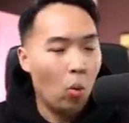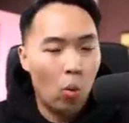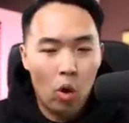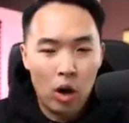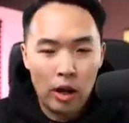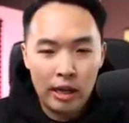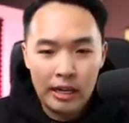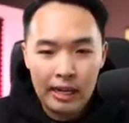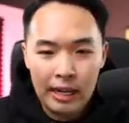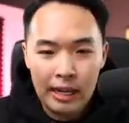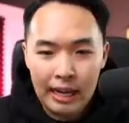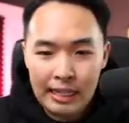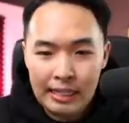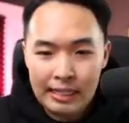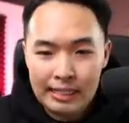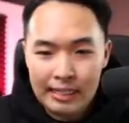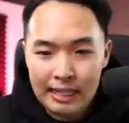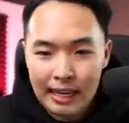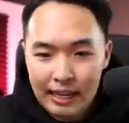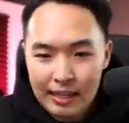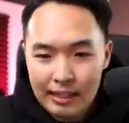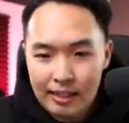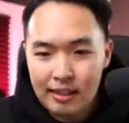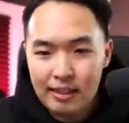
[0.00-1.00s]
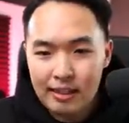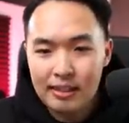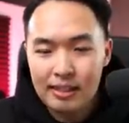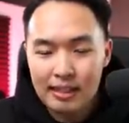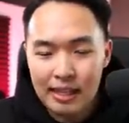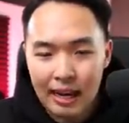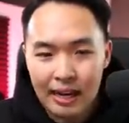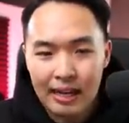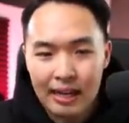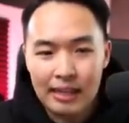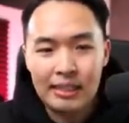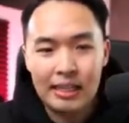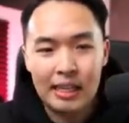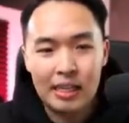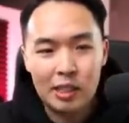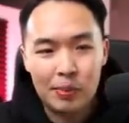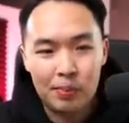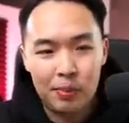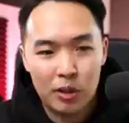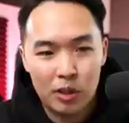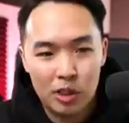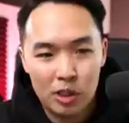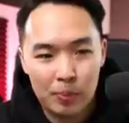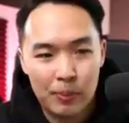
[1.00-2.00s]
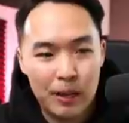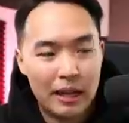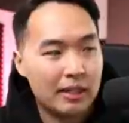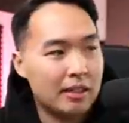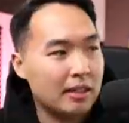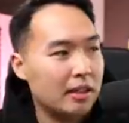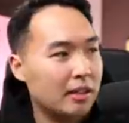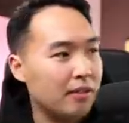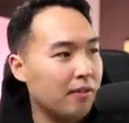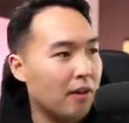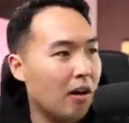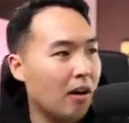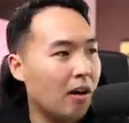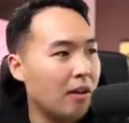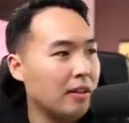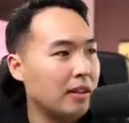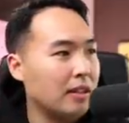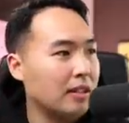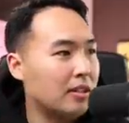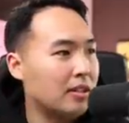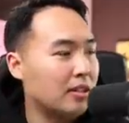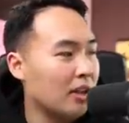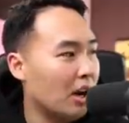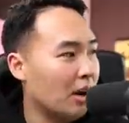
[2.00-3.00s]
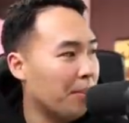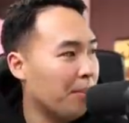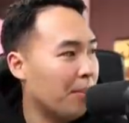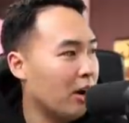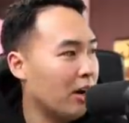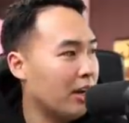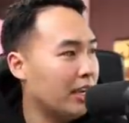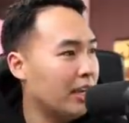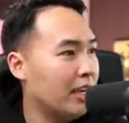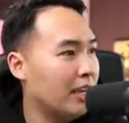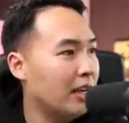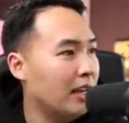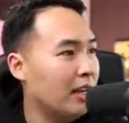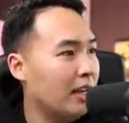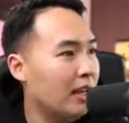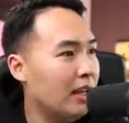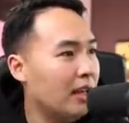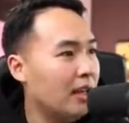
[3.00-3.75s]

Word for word: wanting a data scientist perspective on the stock market,